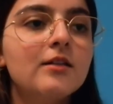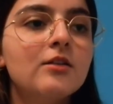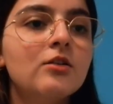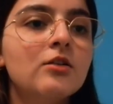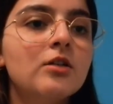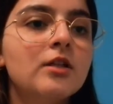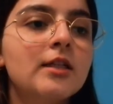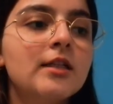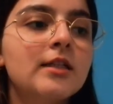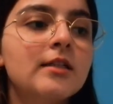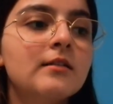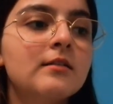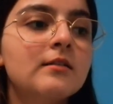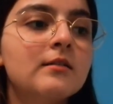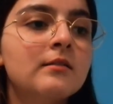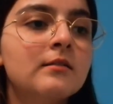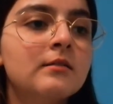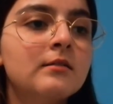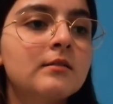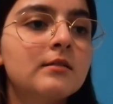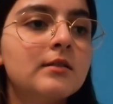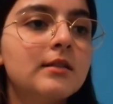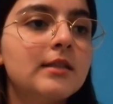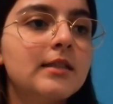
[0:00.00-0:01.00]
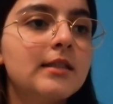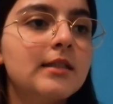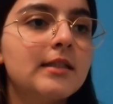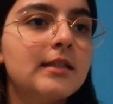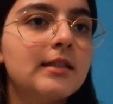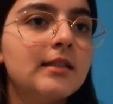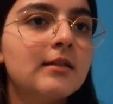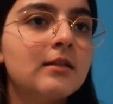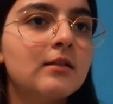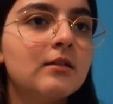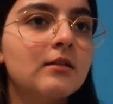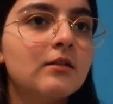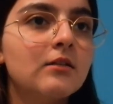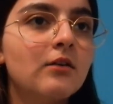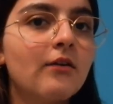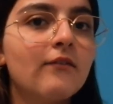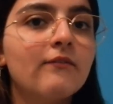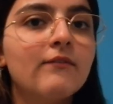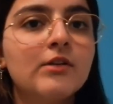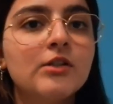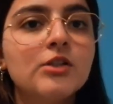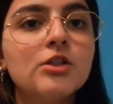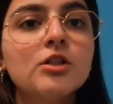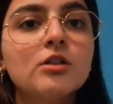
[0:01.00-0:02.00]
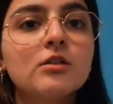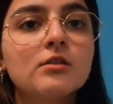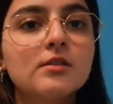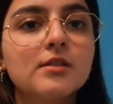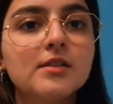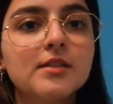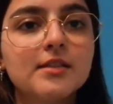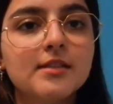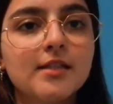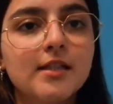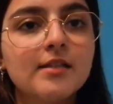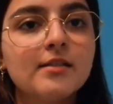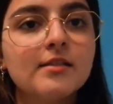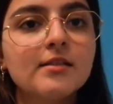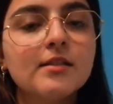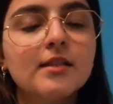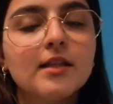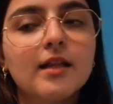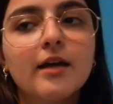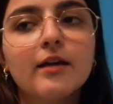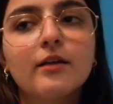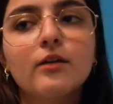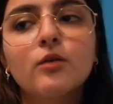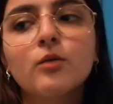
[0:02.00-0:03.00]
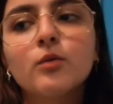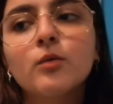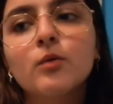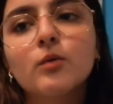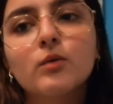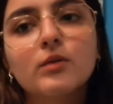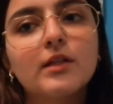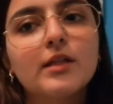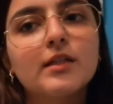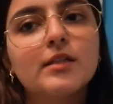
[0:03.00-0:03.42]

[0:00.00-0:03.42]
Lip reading: not in the conventional sense, like, you know,